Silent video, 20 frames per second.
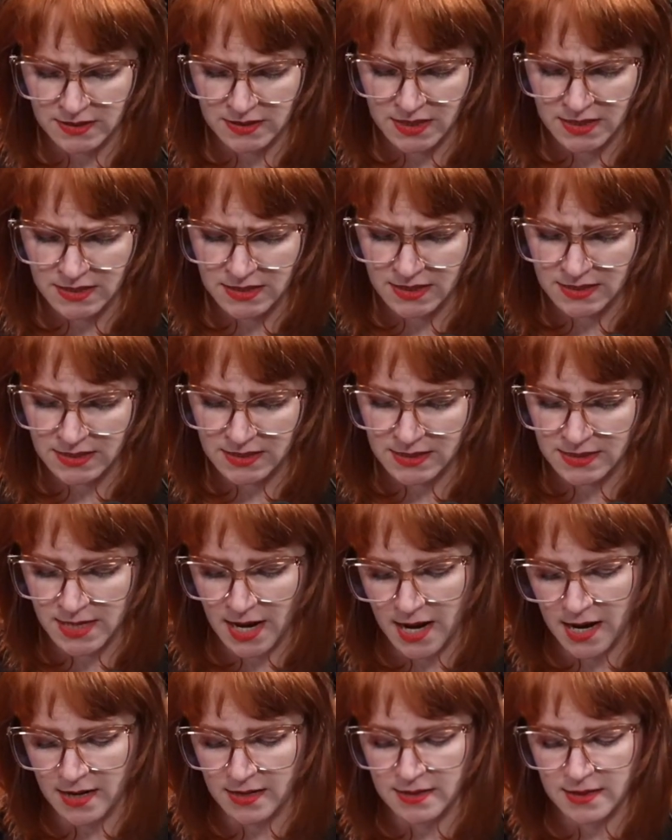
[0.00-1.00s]
This is
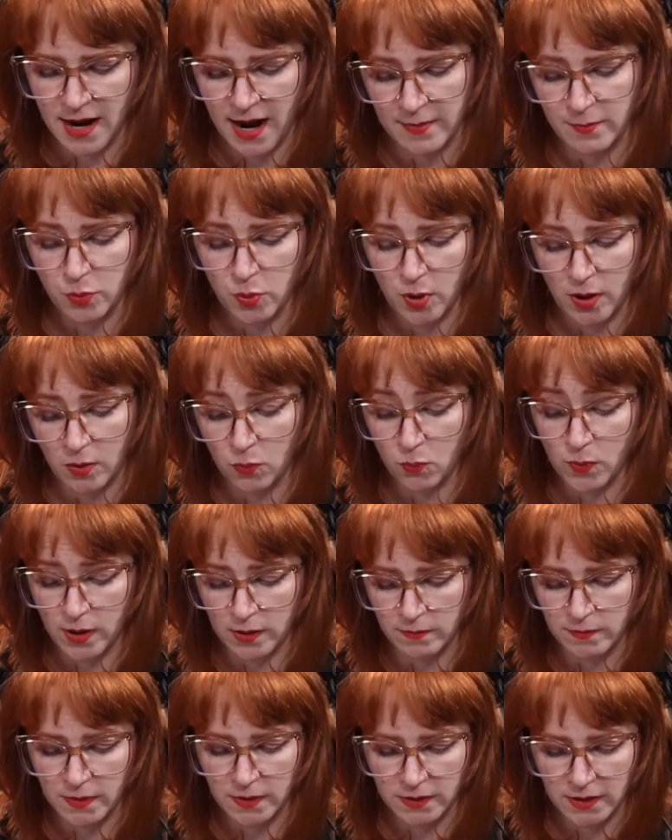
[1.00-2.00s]
saying $9.1
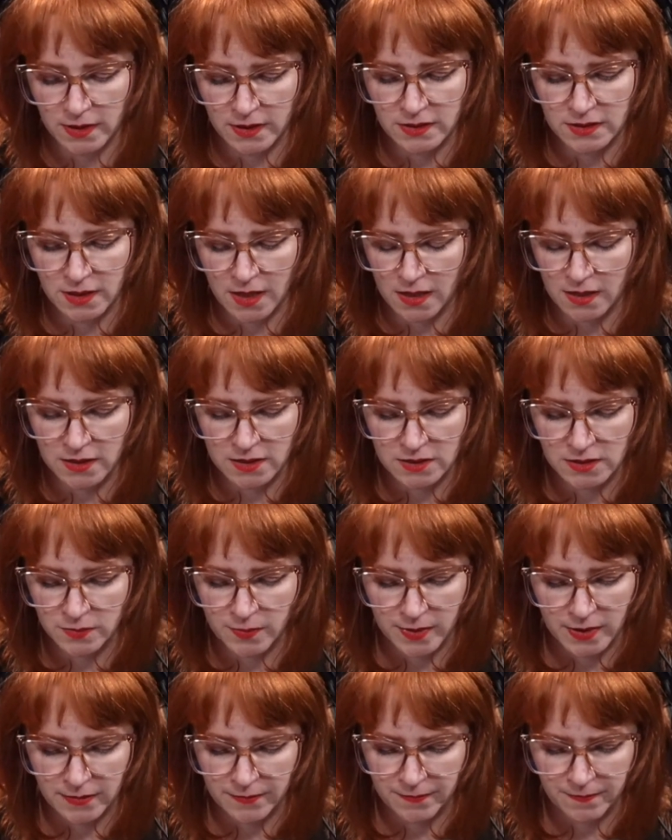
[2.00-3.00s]
million,
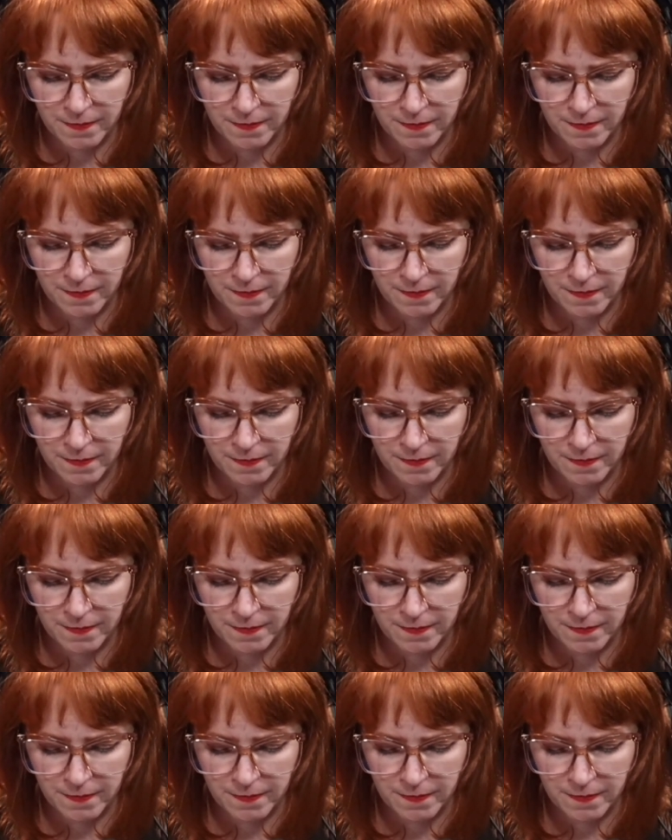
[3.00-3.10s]
but